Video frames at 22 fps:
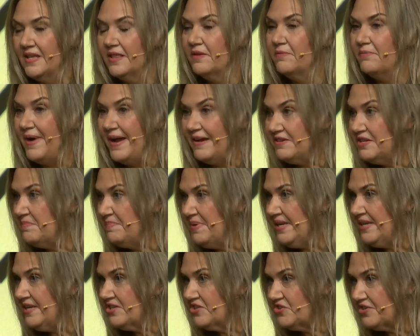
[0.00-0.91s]
The rounding
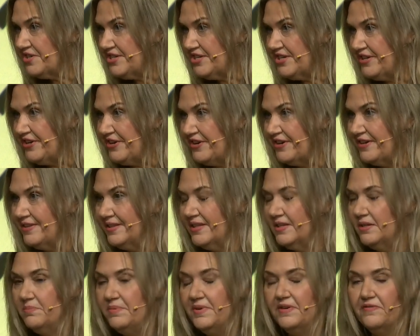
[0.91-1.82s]
pediatrician heard a
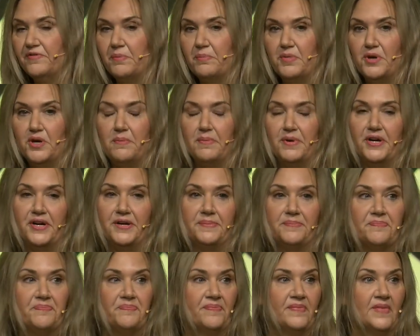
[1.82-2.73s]
little bit of a murmur
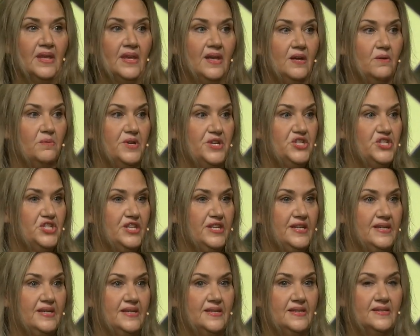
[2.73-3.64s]
which
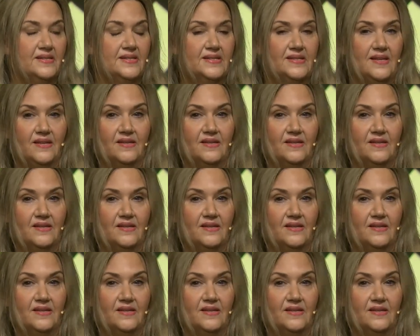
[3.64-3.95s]
is